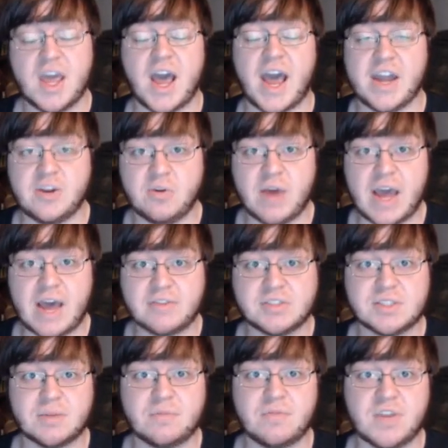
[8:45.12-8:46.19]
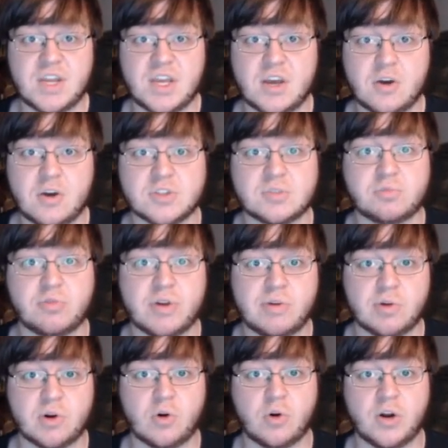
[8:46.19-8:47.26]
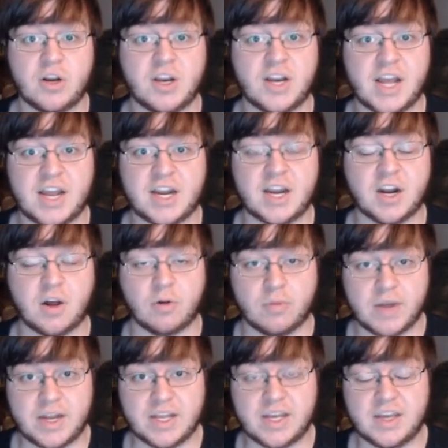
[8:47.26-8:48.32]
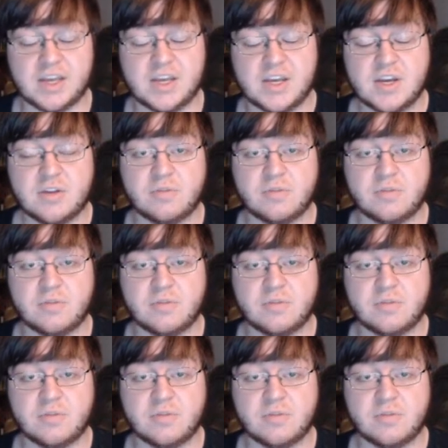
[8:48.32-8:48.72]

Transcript: I do have some videos pre-recorded and edited already